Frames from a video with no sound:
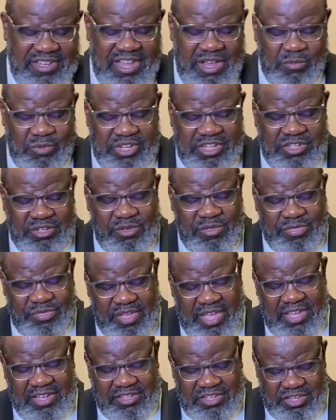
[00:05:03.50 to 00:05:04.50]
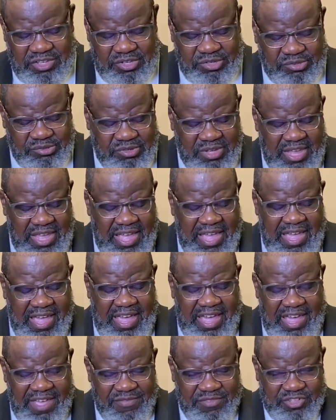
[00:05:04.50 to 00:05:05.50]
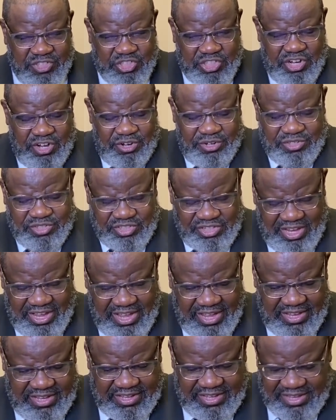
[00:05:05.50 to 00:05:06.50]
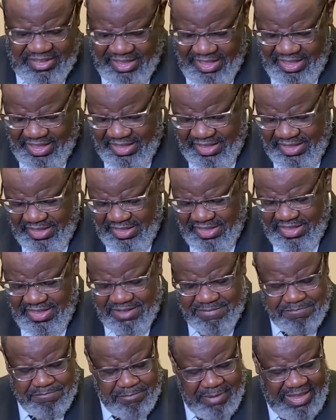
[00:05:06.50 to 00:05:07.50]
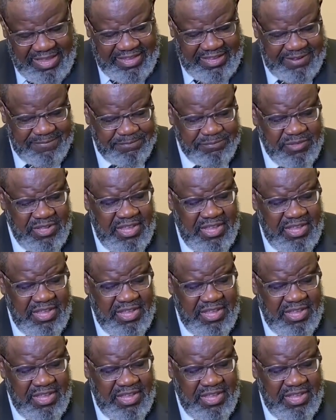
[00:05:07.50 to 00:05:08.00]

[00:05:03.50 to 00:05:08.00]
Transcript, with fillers: and we do thank you. And the church say, amen.